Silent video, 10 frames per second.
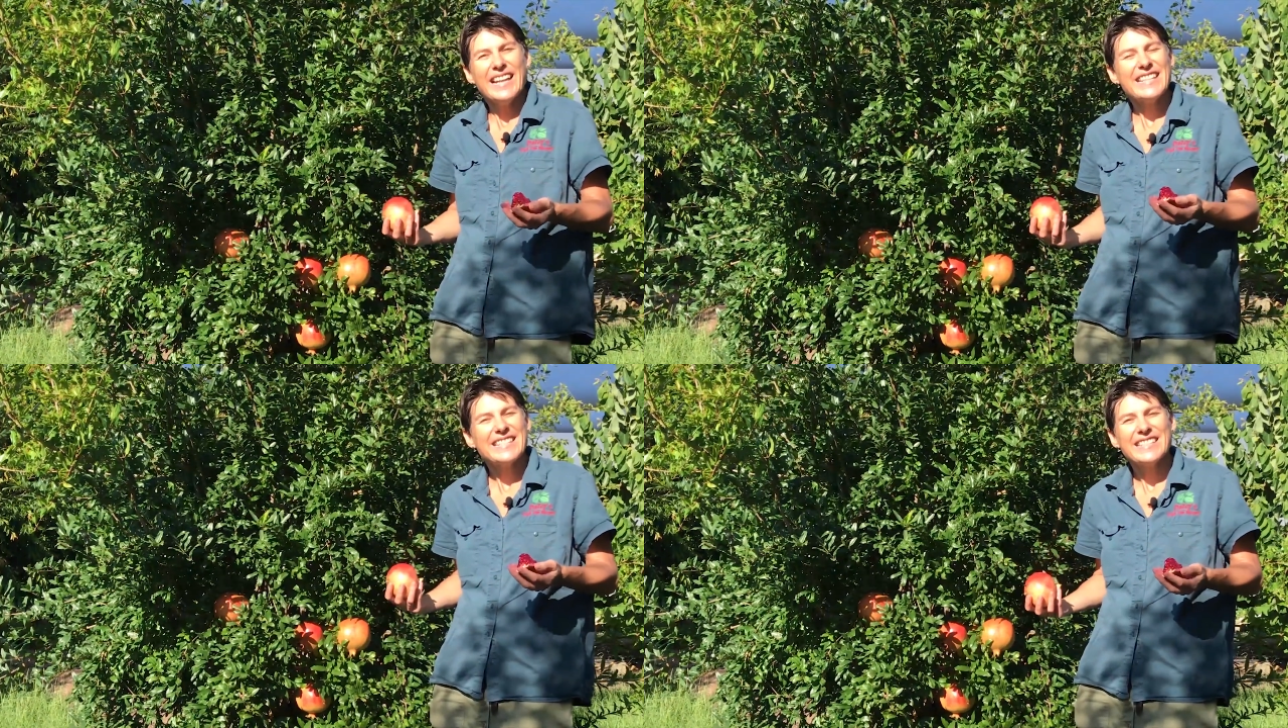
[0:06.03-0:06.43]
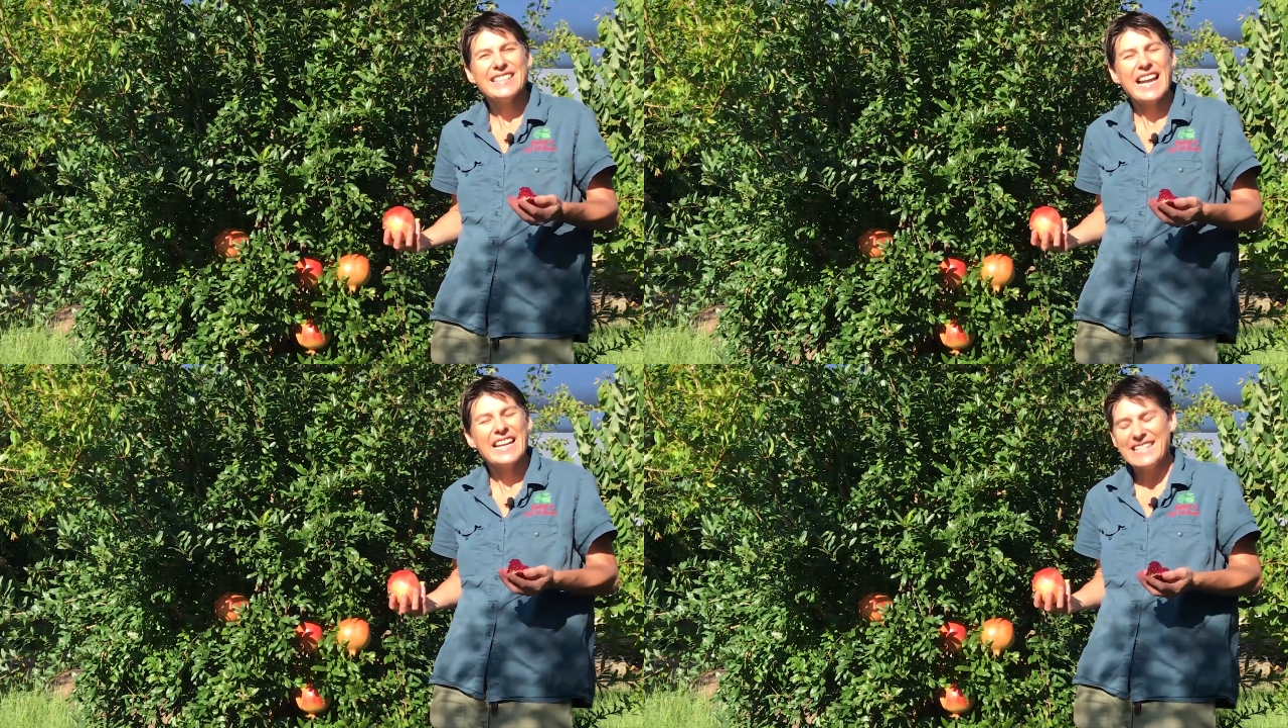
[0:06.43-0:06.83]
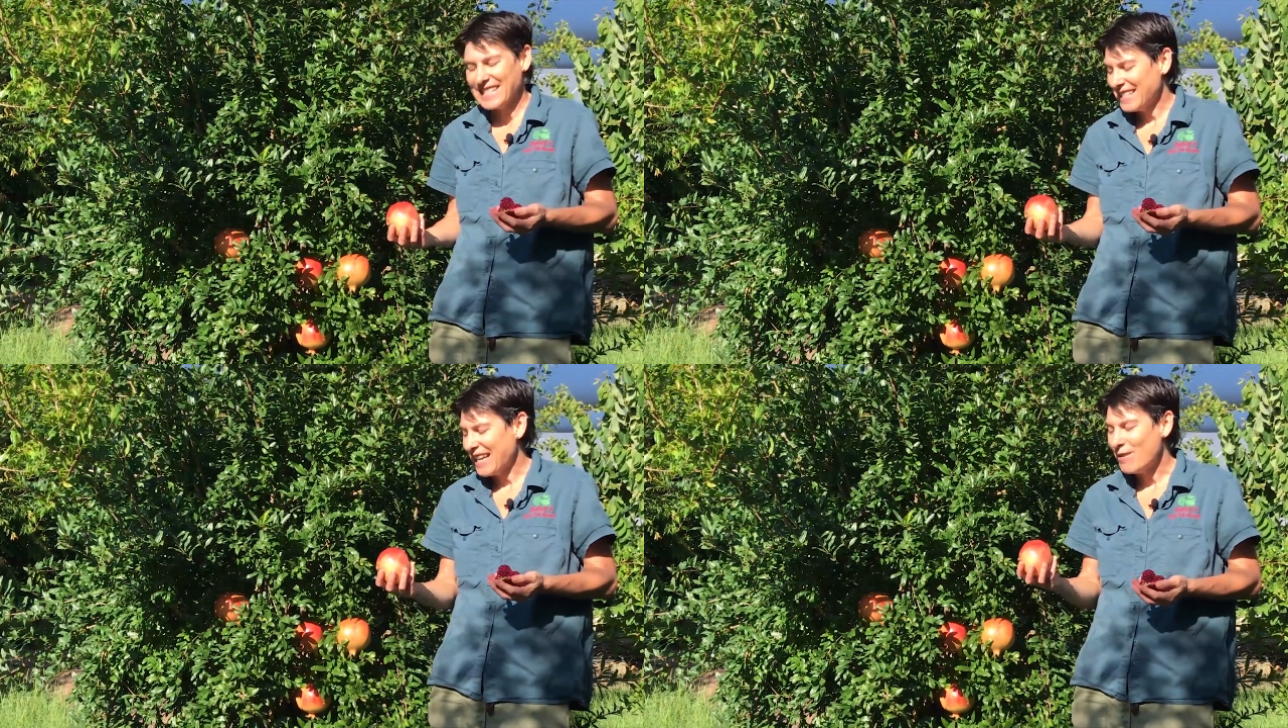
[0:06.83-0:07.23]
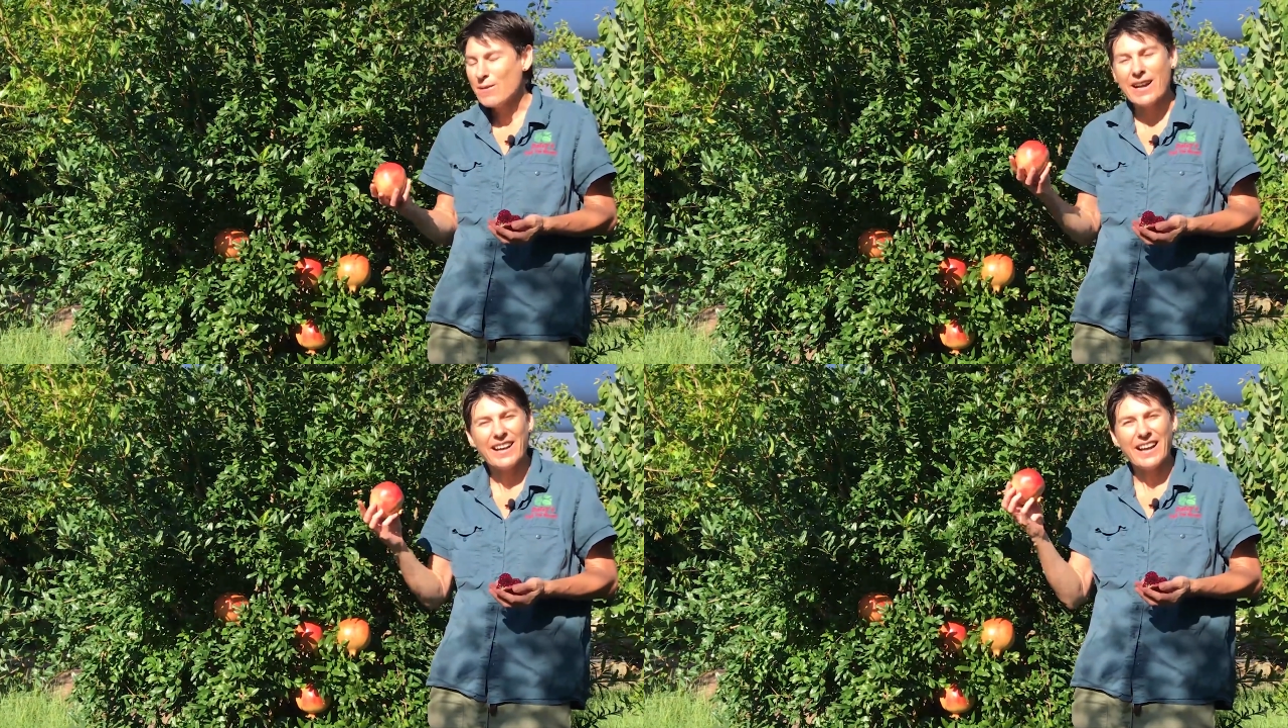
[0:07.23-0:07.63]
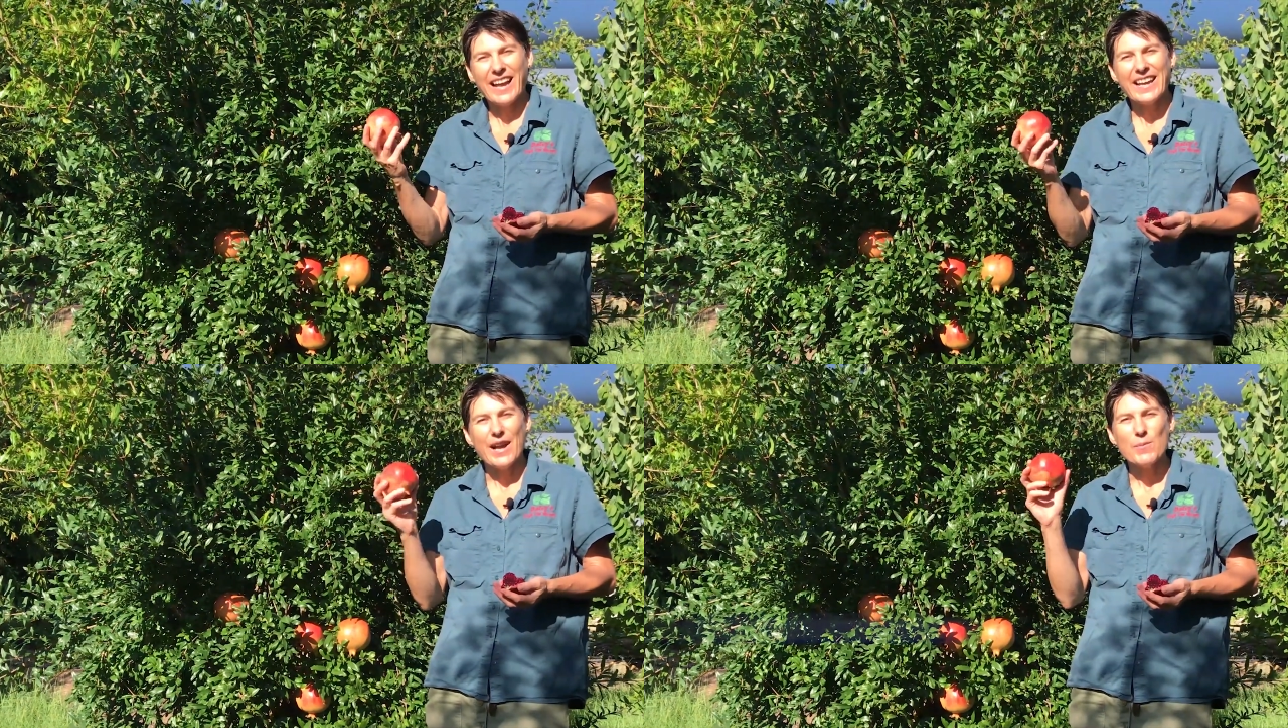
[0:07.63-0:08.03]
It's late summer
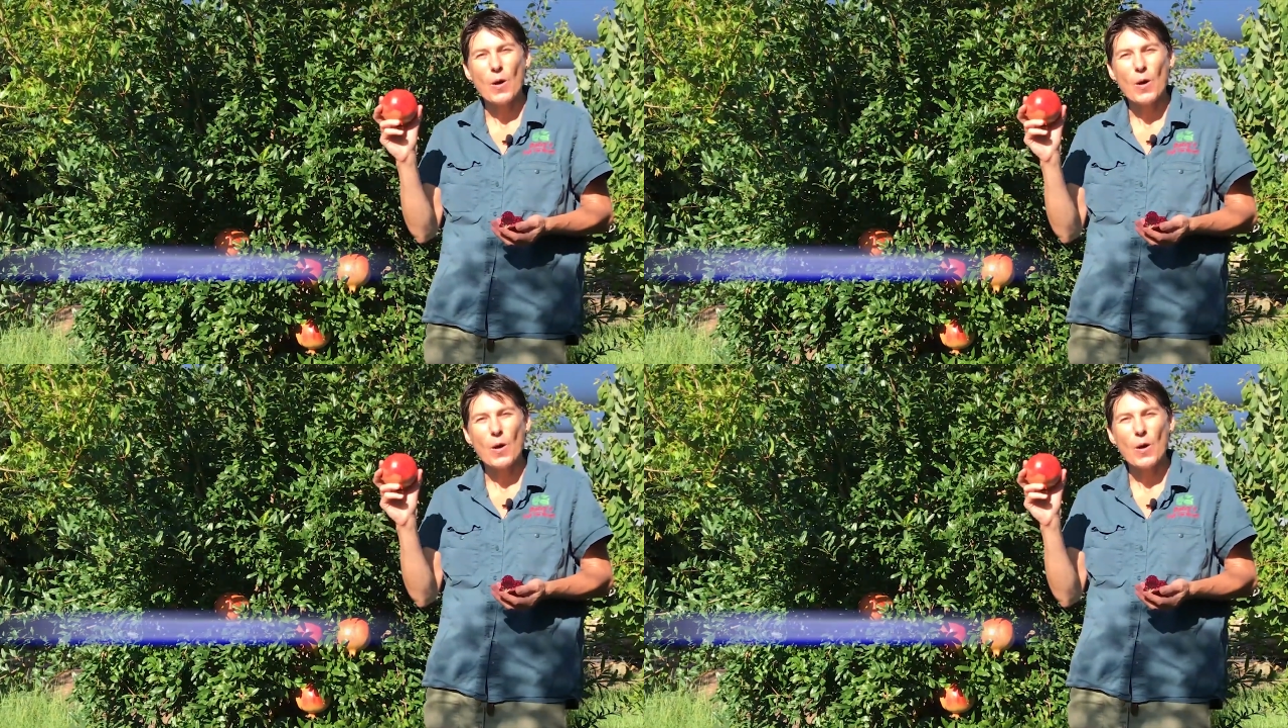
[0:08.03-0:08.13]
and our